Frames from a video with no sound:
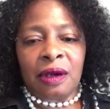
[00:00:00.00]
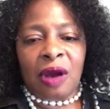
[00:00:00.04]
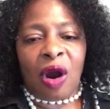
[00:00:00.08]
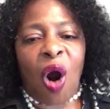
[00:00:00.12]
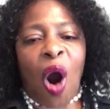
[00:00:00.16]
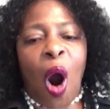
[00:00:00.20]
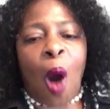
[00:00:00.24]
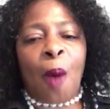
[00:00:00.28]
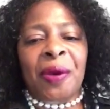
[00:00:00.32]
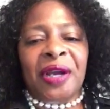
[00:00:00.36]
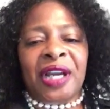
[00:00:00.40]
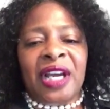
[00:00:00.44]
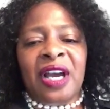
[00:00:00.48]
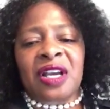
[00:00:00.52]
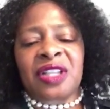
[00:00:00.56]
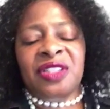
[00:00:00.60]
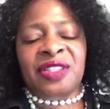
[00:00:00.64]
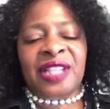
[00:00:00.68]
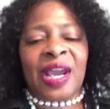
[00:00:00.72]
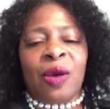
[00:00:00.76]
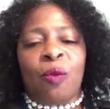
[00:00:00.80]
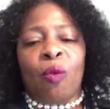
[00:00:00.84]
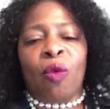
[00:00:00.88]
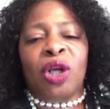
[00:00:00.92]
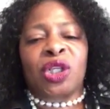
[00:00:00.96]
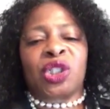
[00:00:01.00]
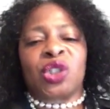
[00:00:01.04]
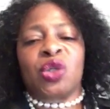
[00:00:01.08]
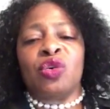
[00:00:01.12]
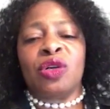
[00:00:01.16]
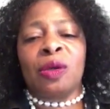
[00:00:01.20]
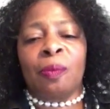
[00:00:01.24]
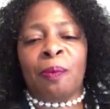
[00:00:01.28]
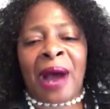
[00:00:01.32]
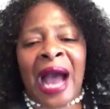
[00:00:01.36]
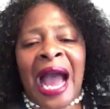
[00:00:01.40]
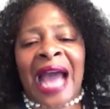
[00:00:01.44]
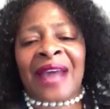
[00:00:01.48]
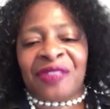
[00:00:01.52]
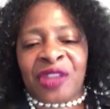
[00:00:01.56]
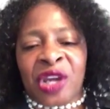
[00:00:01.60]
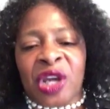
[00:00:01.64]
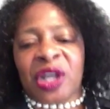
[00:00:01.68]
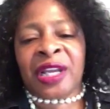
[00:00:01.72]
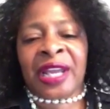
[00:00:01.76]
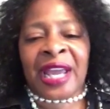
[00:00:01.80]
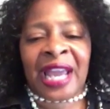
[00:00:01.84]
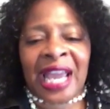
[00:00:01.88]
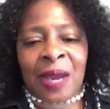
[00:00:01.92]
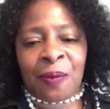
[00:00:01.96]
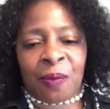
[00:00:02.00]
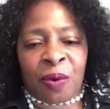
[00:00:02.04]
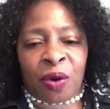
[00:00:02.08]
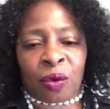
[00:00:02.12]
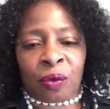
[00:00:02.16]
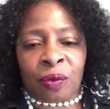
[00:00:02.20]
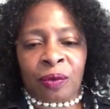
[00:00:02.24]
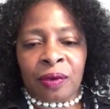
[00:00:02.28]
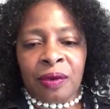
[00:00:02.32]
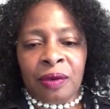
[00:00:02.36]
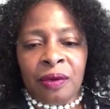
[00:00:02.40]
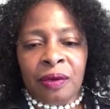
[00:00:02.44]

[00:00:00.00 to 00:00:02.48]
All because they want you to buy their cable.